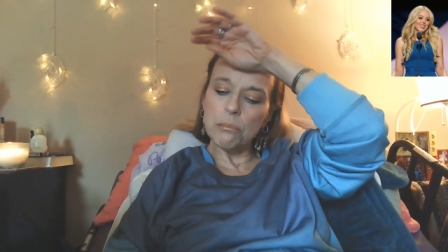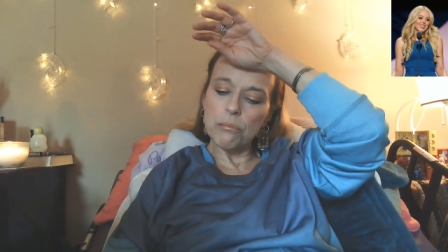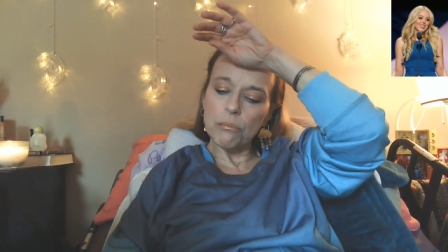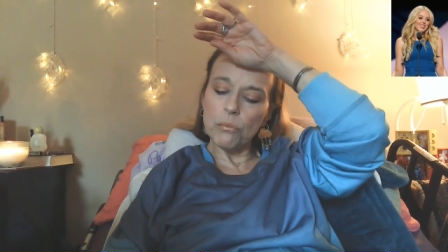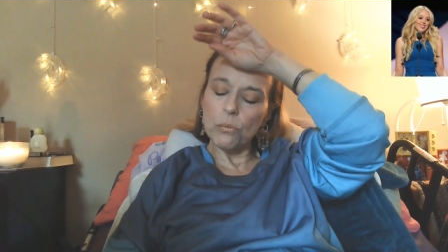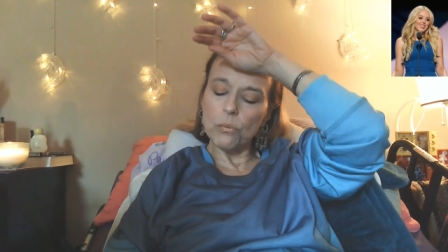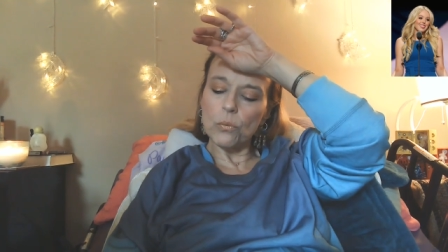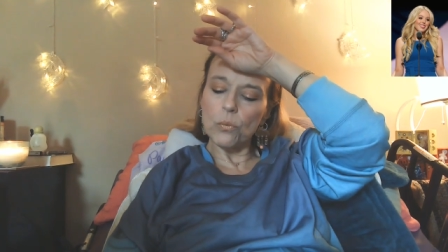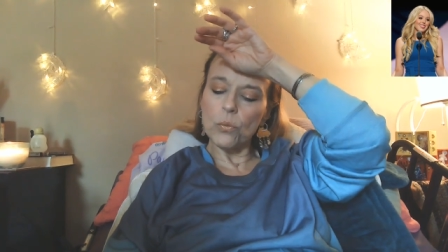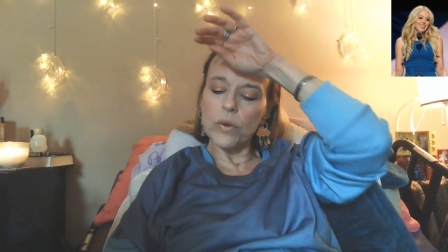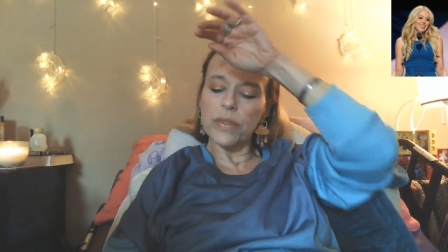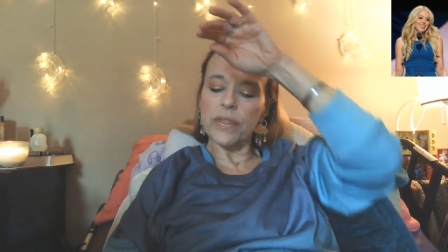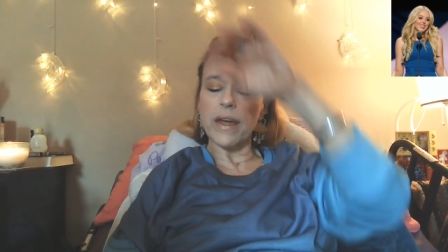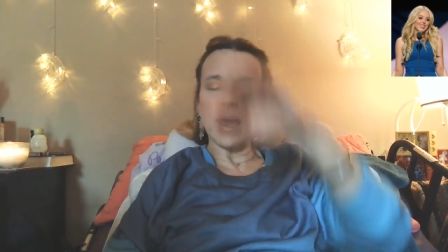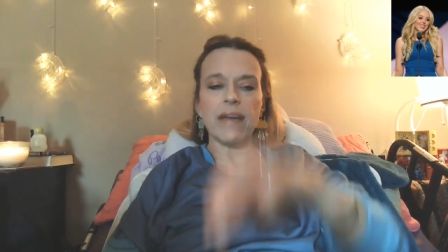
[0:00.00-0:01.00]
with at the
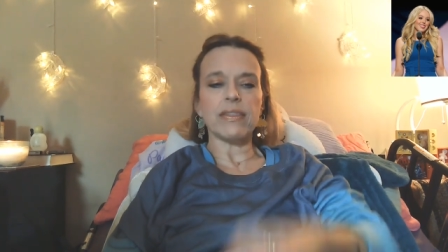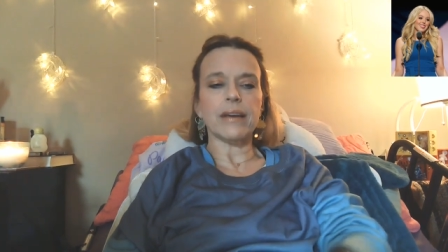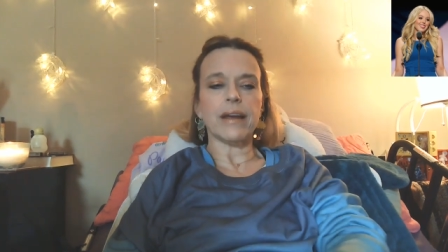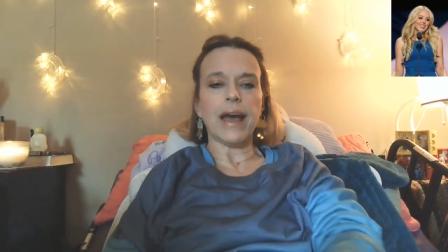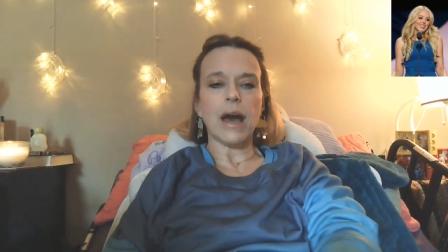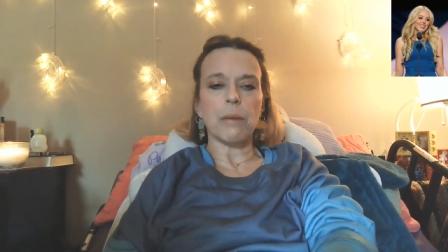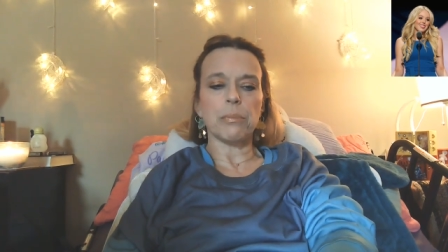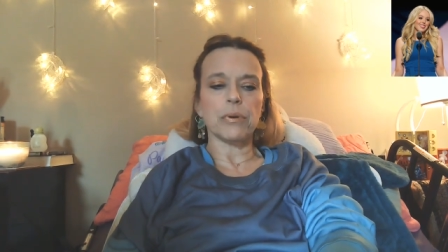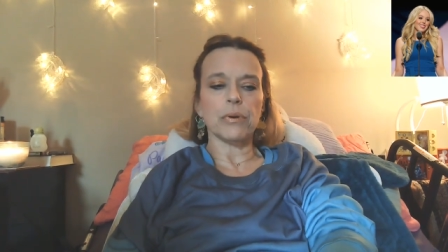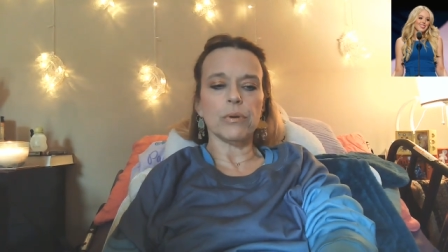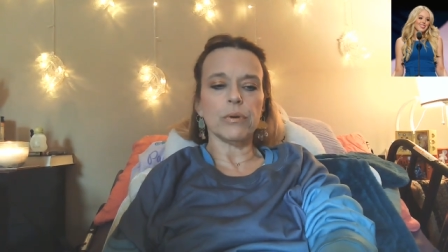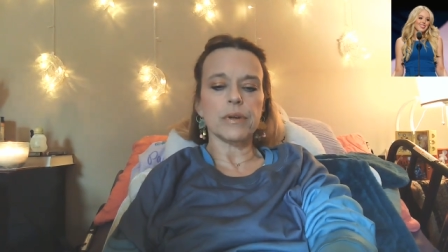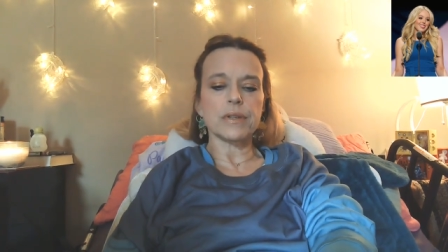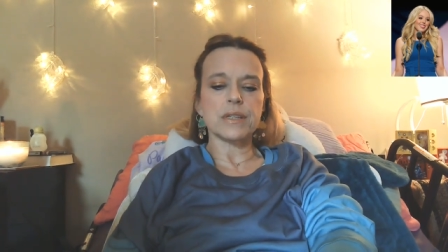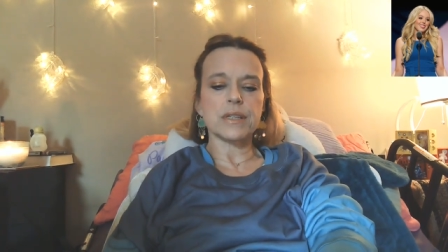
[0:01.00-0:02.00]
Capitol and
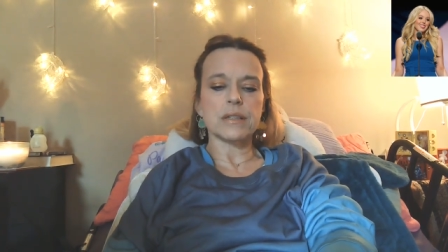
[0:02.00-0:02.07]
stuff.